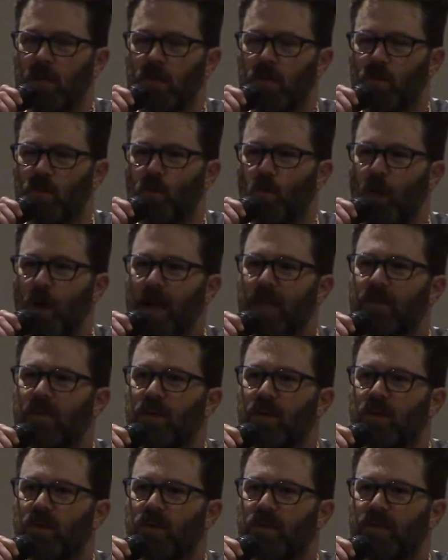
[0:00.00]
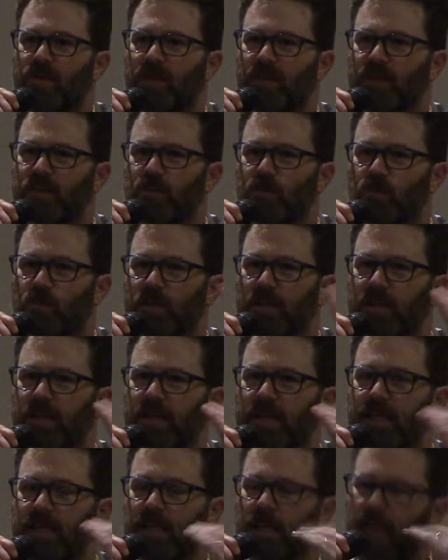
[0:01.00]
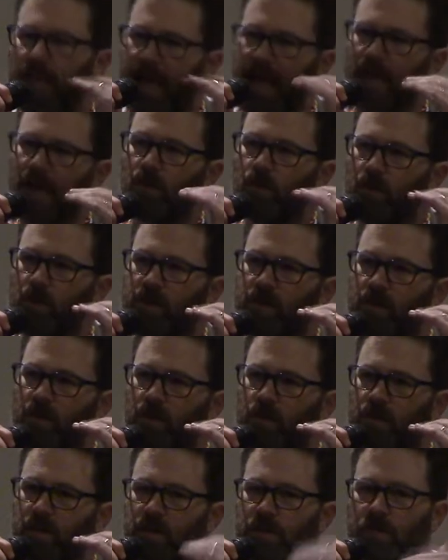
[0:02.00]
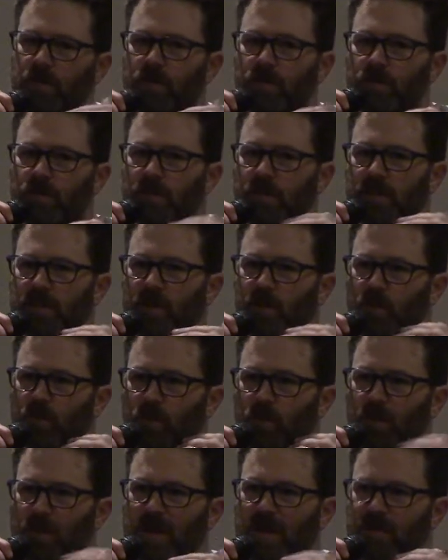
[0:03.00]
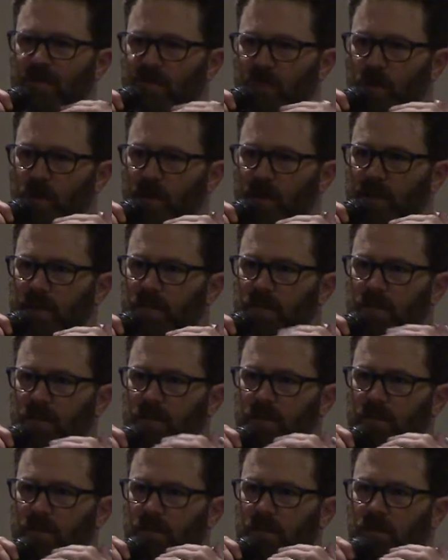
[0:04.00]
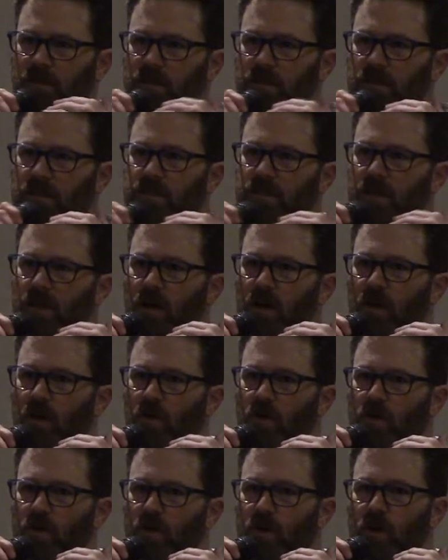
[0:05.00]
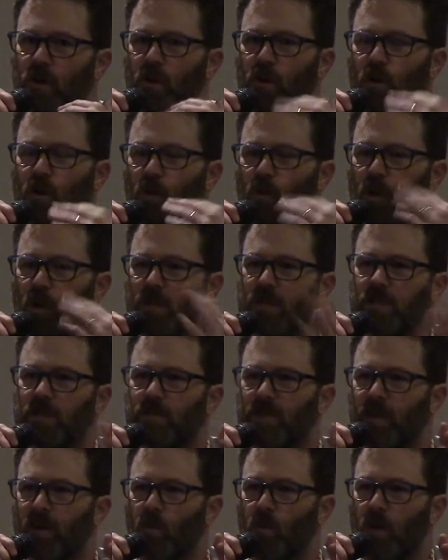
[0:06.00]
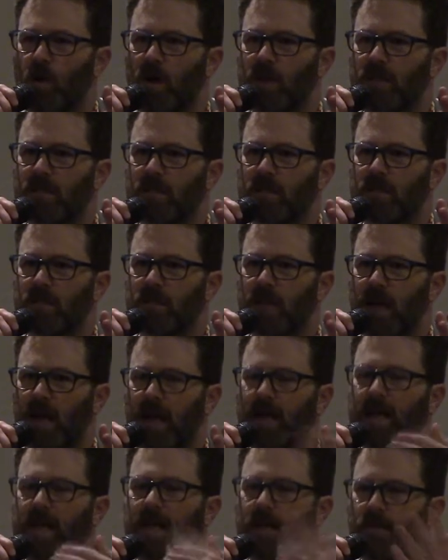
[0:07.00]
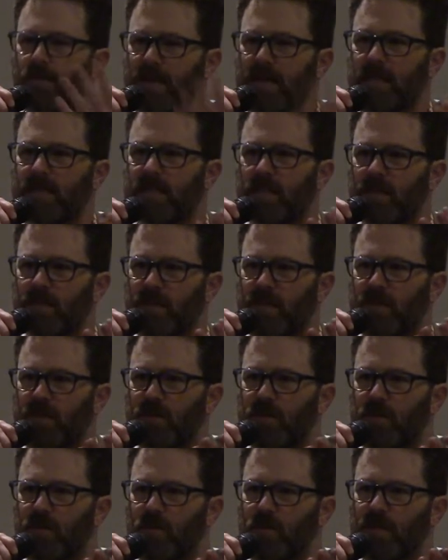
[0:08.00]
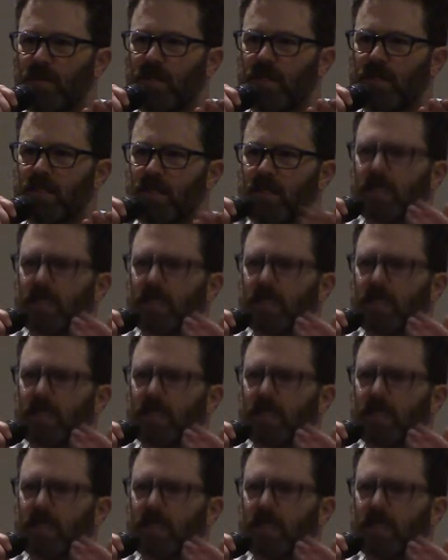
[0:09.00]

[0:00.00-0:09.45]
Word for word: the way that things really land with you is usually on repeat viewings. So you know you can watch something once and it can mean something to you, but it's the